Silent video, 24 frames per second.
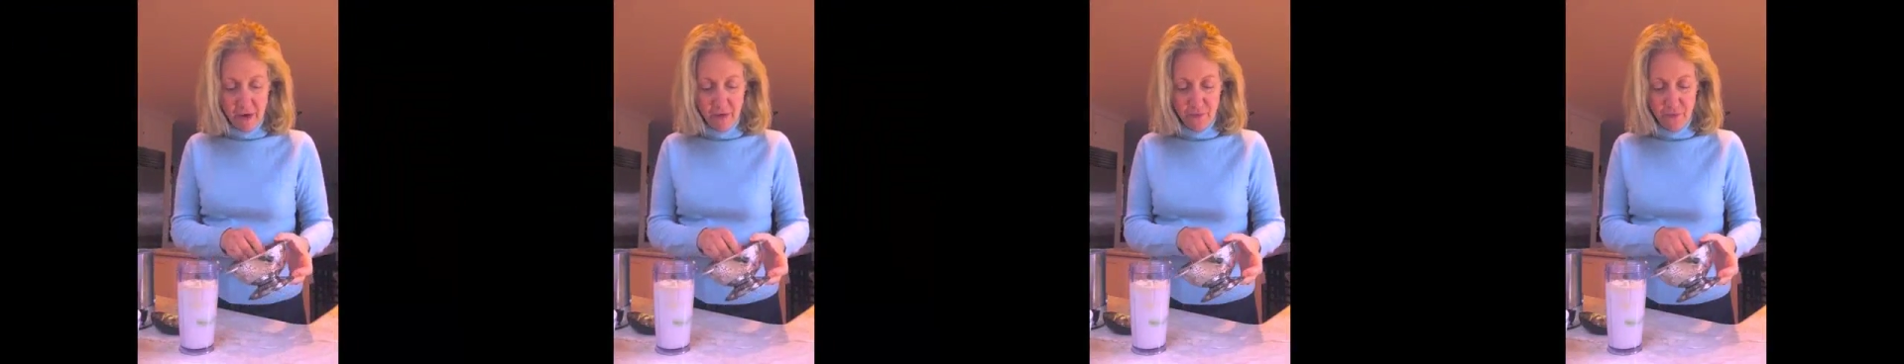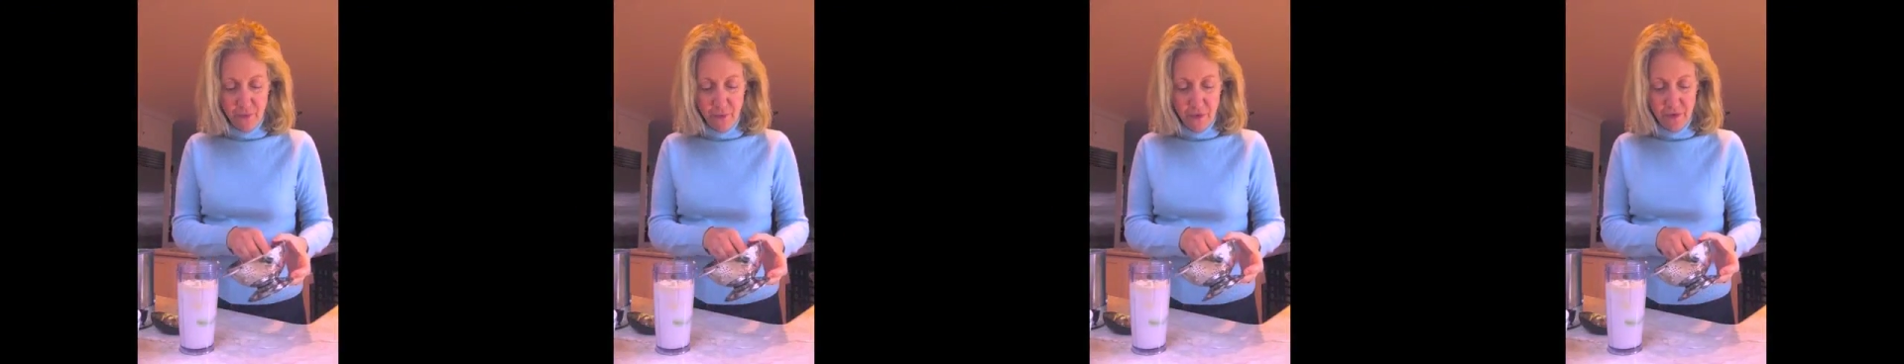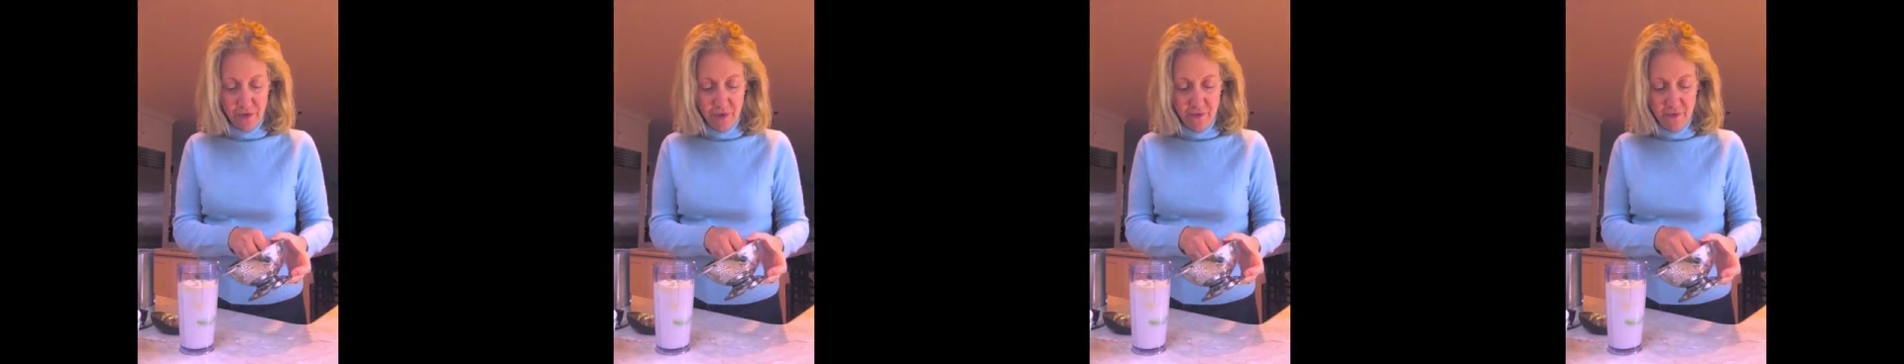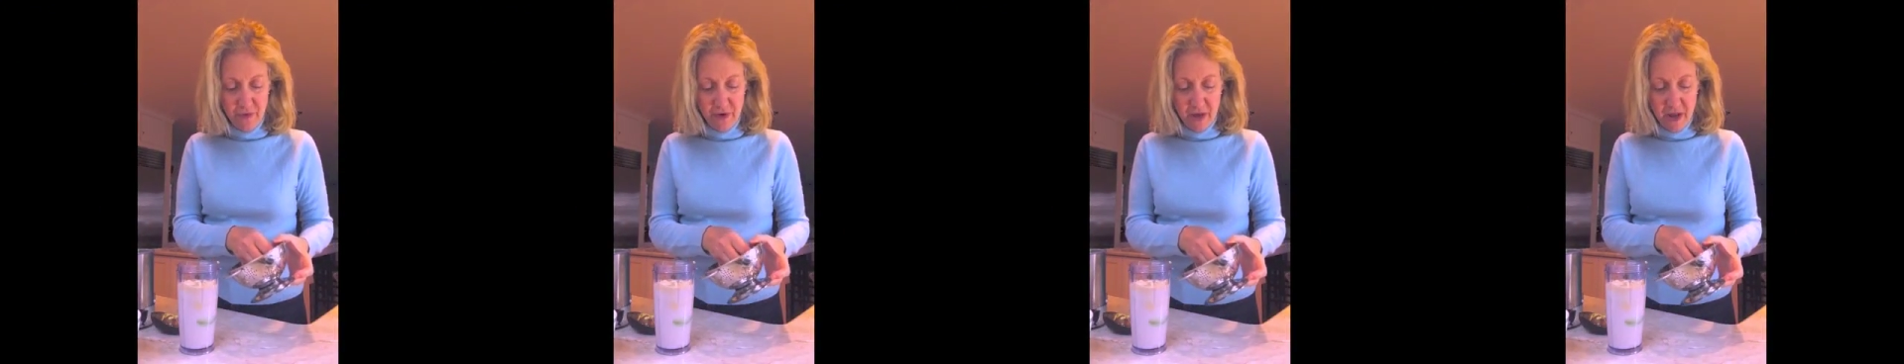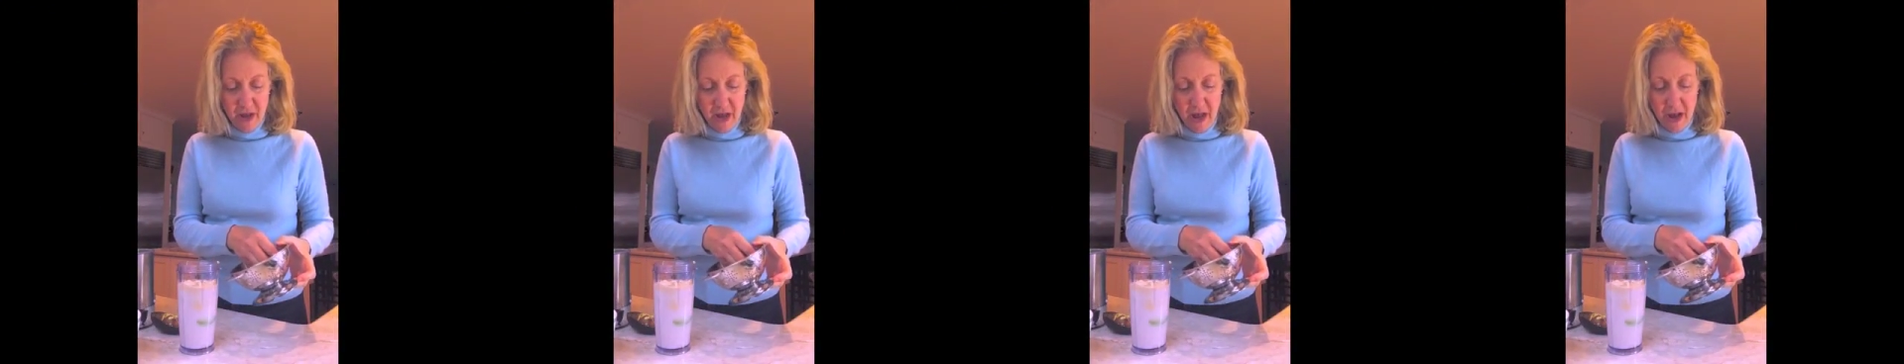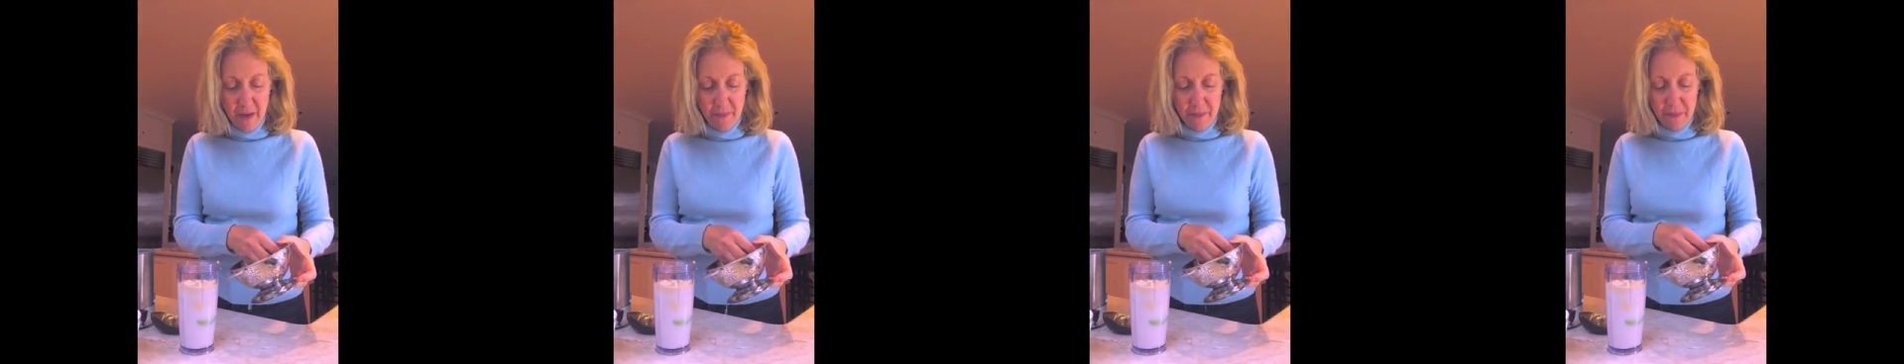1/4 of a
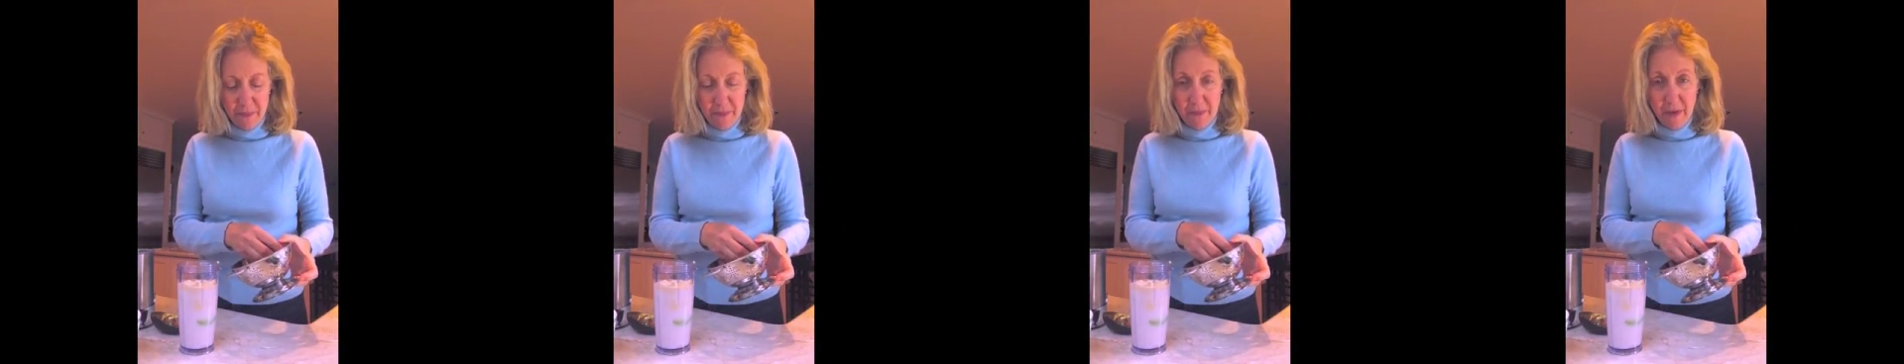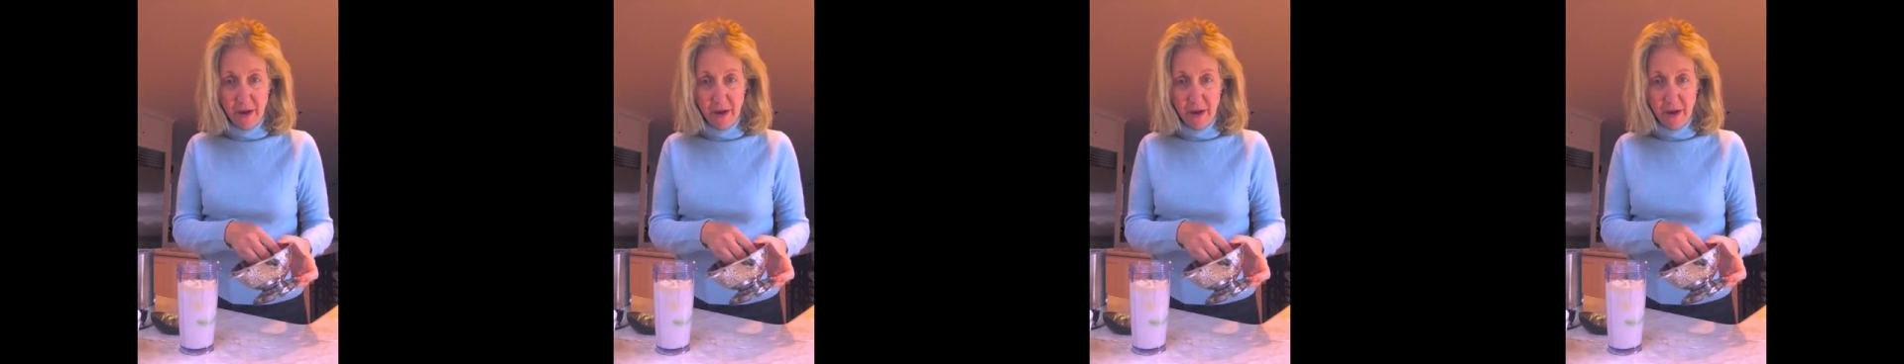cup,